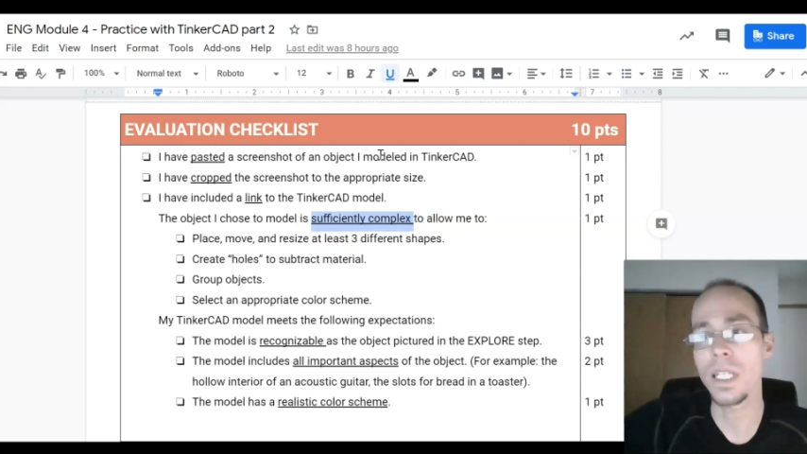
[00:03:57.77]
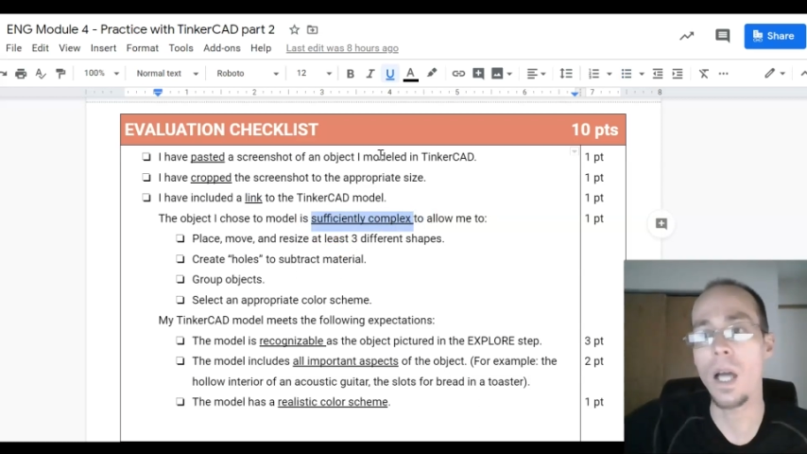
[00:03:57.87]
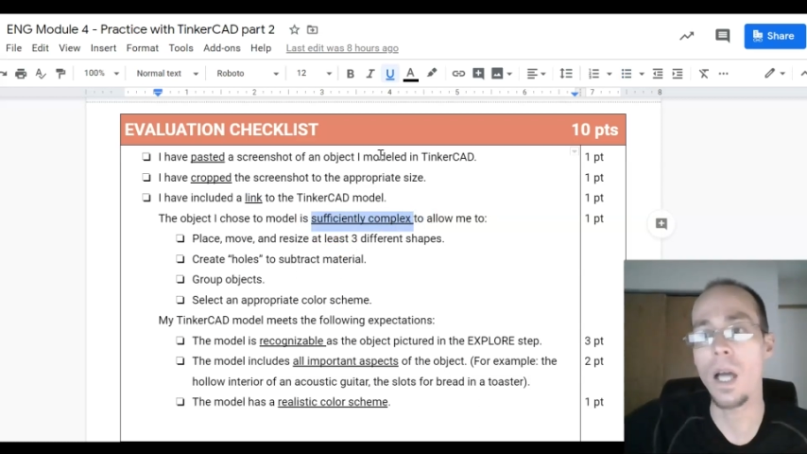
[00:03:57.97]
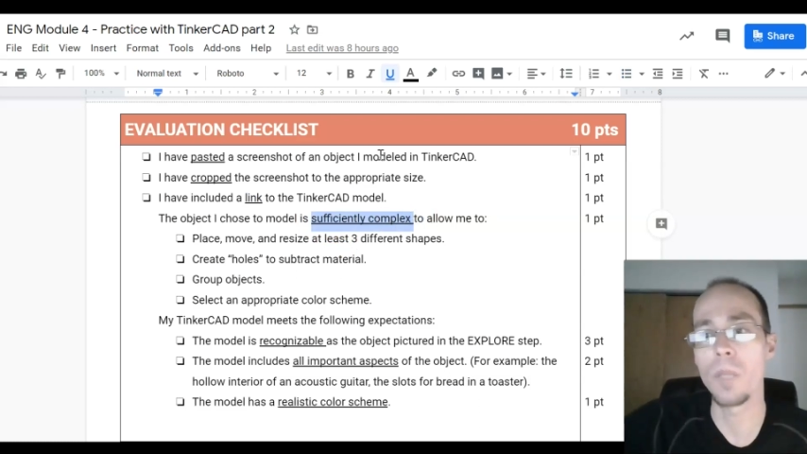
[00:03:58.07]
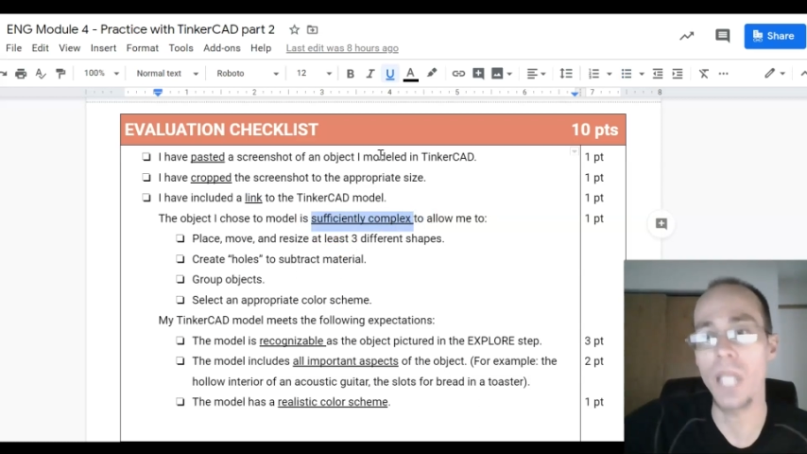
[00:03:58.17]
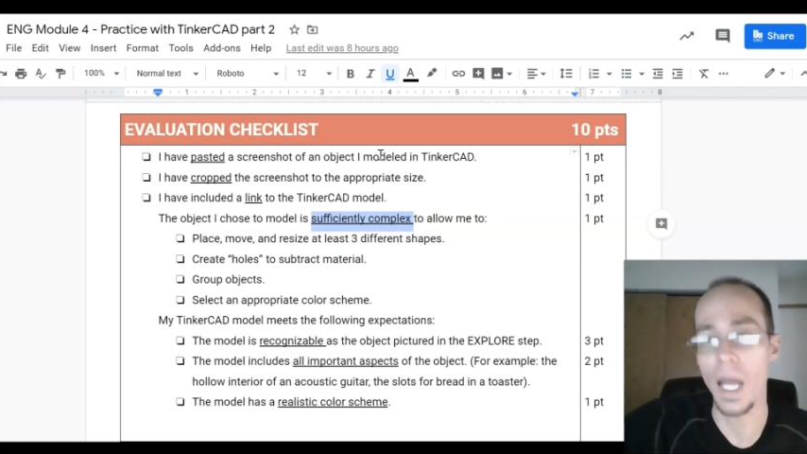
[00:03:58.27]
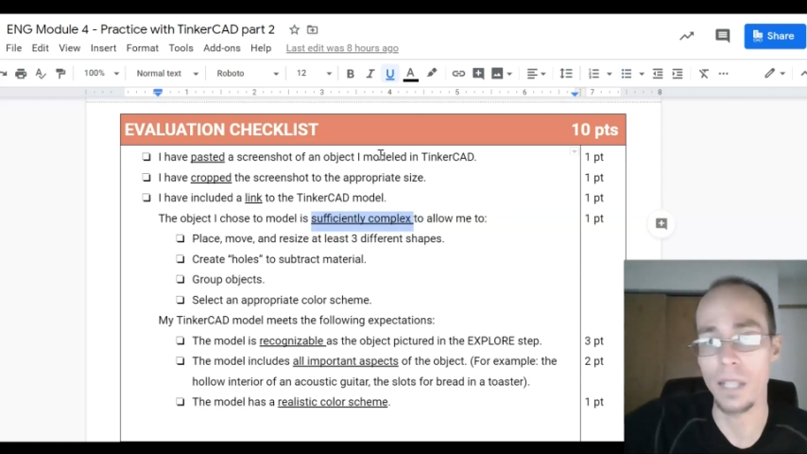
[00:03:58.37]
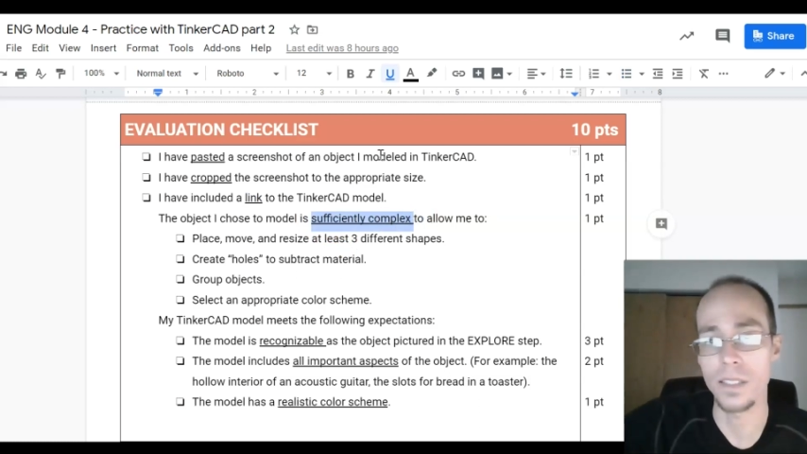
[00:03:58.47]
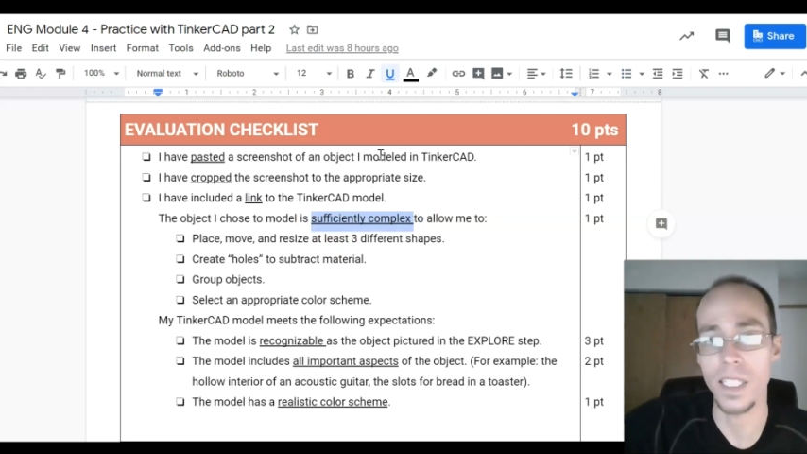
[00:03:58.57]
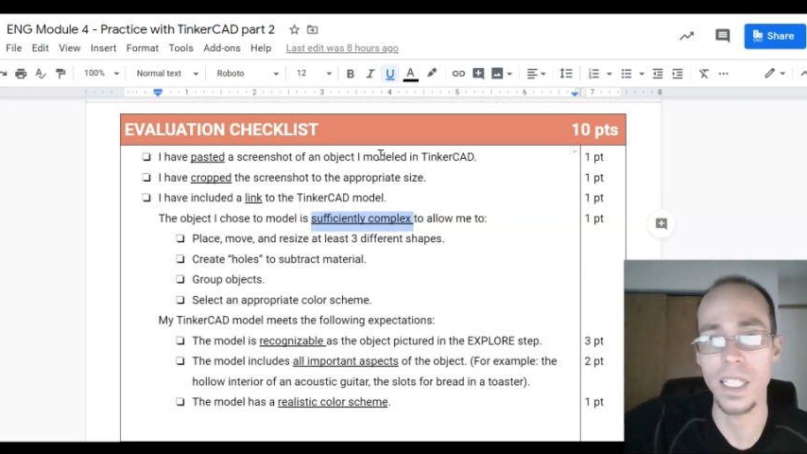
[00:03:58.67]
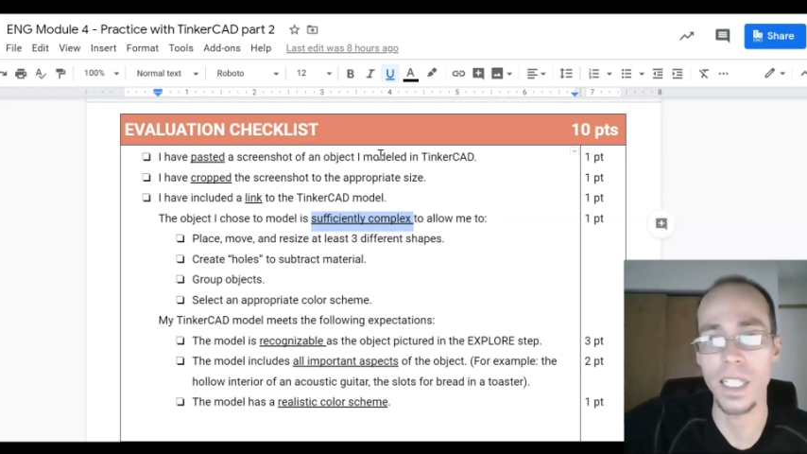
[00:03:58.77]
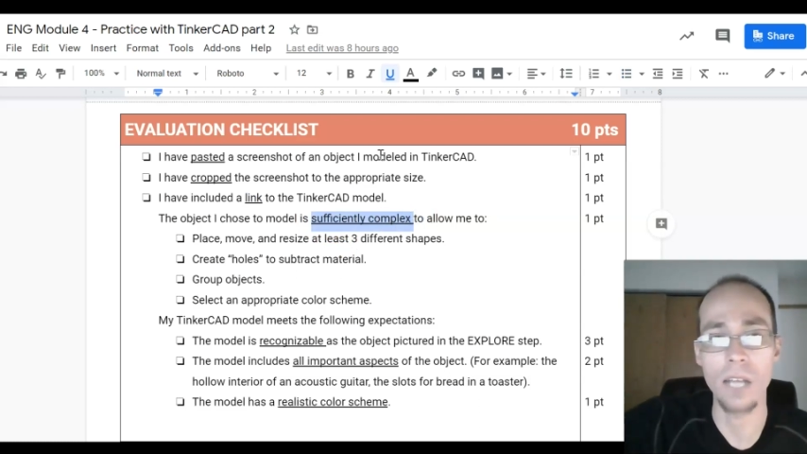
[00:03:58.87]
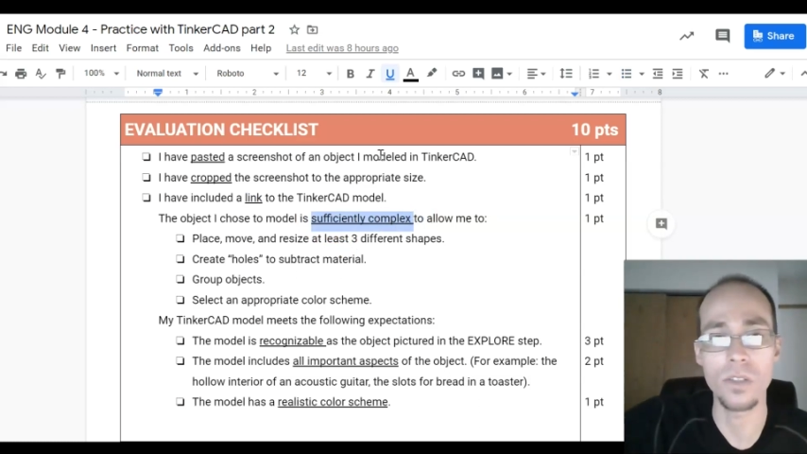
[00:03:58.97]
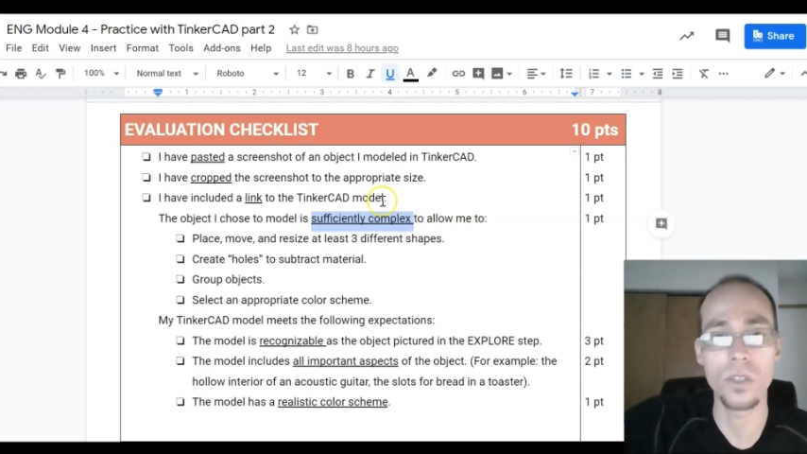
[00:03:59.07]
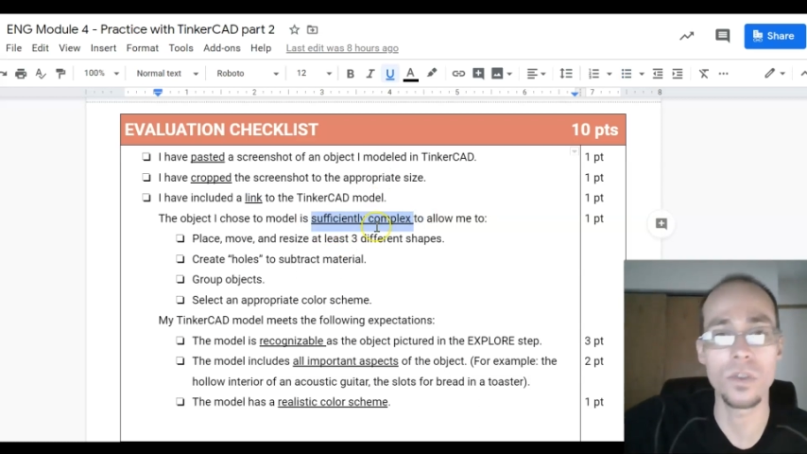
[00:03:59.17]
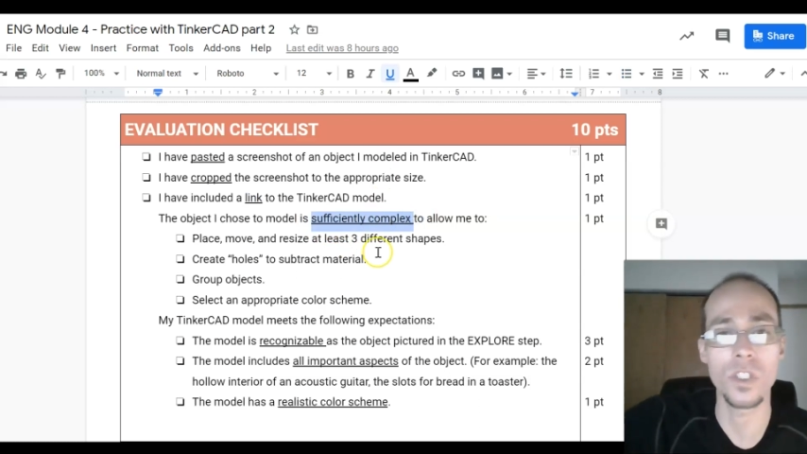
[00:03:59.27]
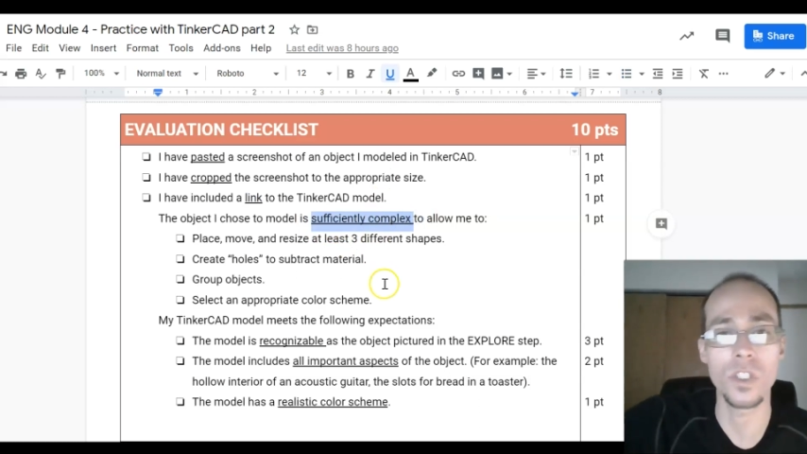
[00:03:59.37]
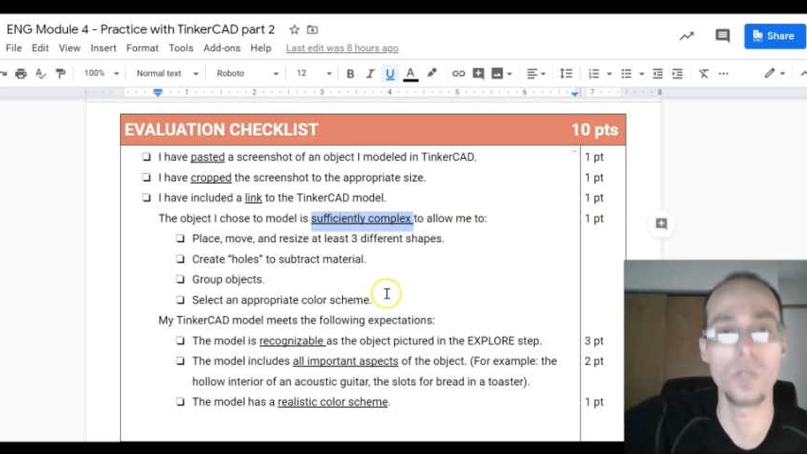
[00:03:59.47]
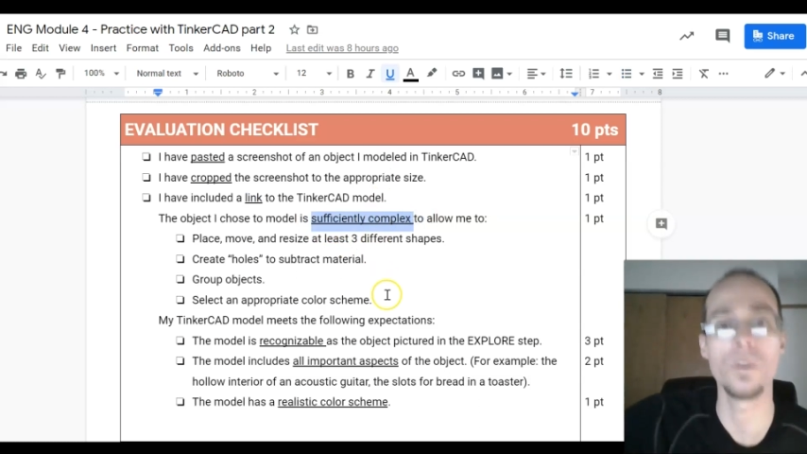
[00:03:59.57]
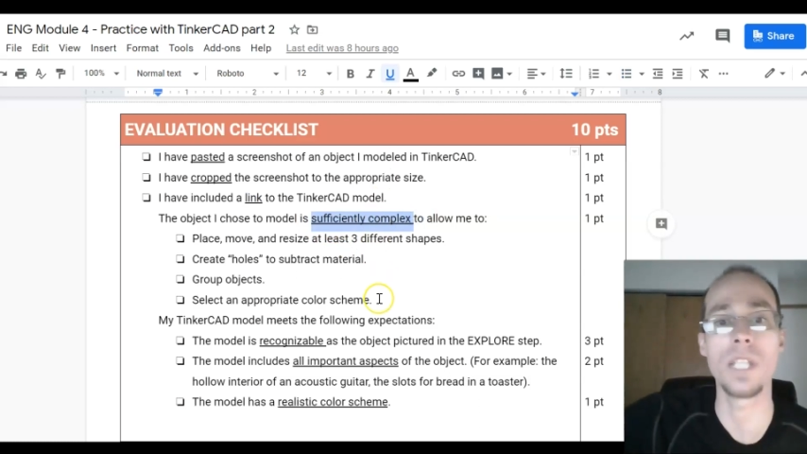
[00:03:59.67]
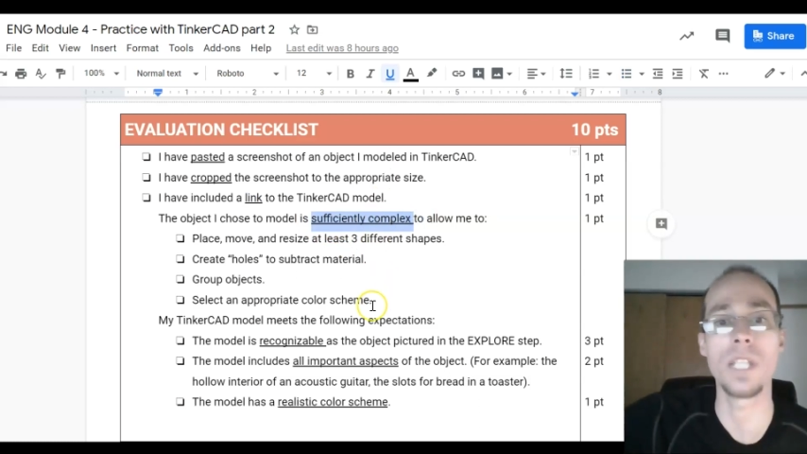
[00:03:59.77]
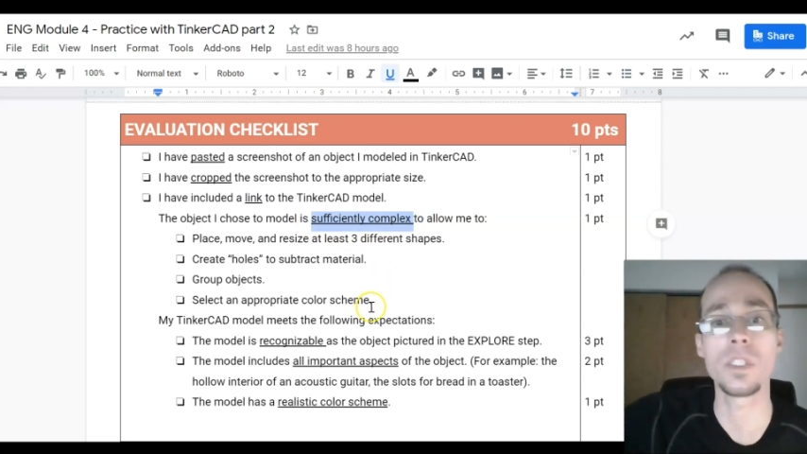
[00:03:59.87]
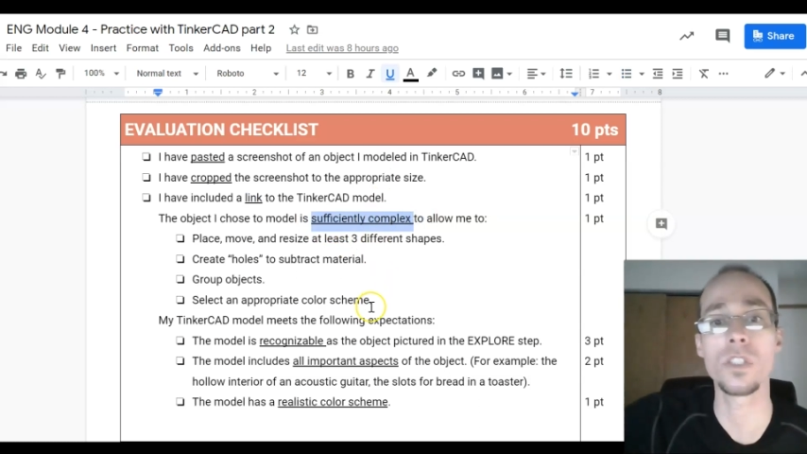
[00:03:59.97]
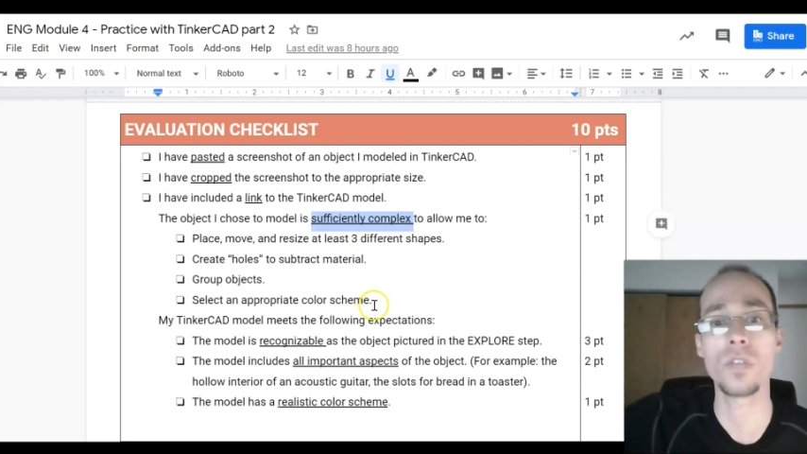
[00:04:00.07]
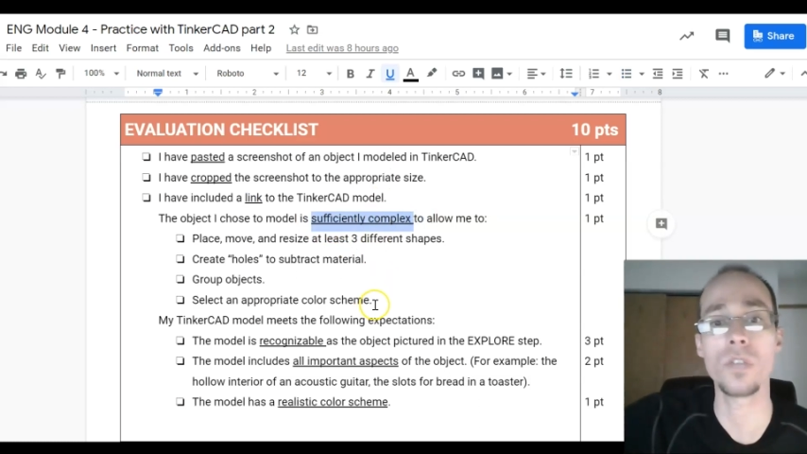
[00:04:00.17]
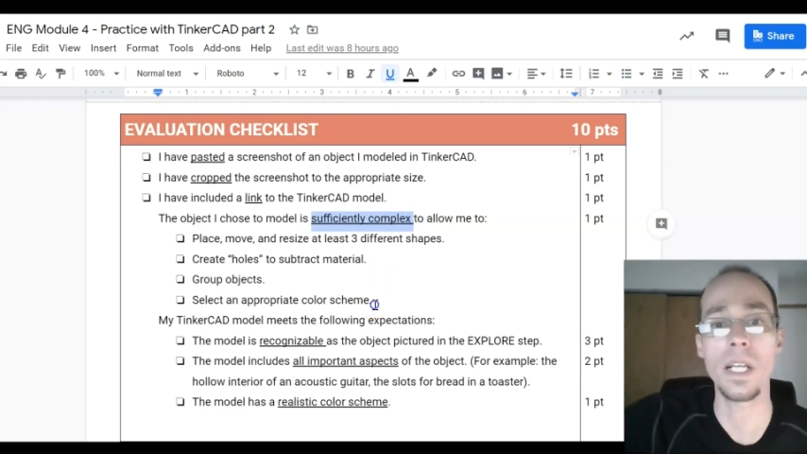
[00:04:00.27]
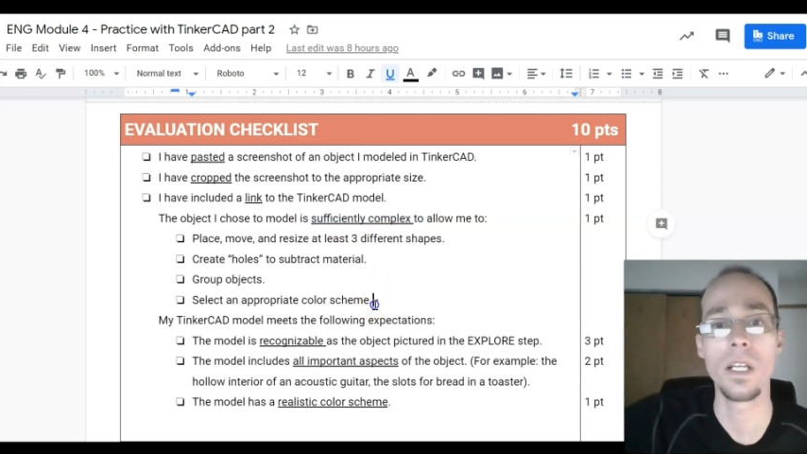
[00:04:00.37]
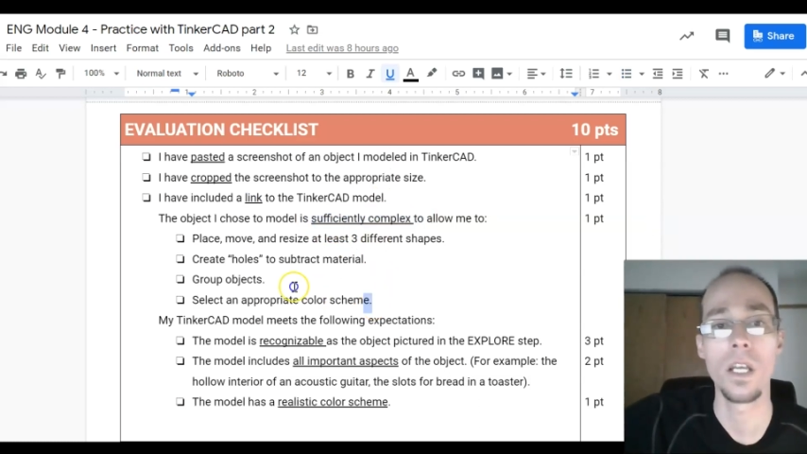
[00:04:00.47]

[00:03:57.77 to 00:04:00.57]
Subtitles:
complex that allows you to demonstrate